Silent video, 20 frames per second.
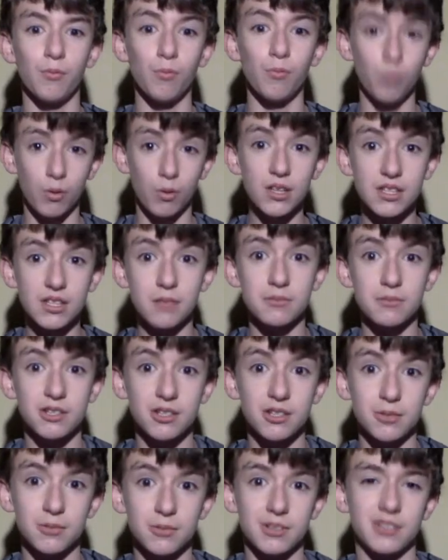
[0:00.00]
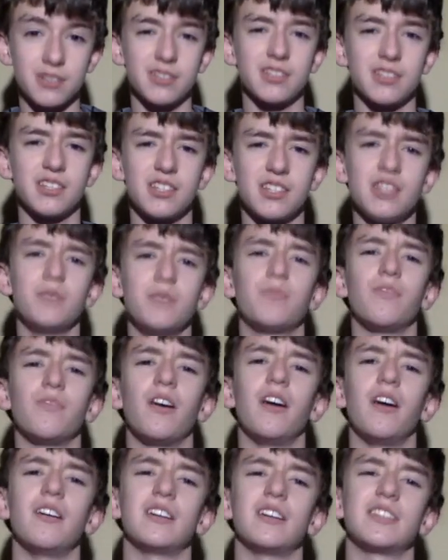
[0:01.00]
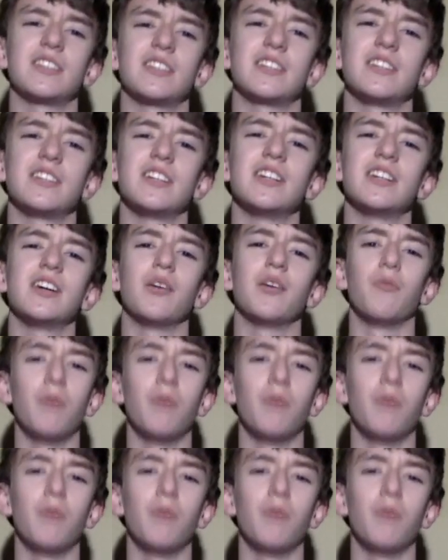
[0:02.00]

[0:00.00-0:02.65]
What's up, Cubers? Cube Voice is here,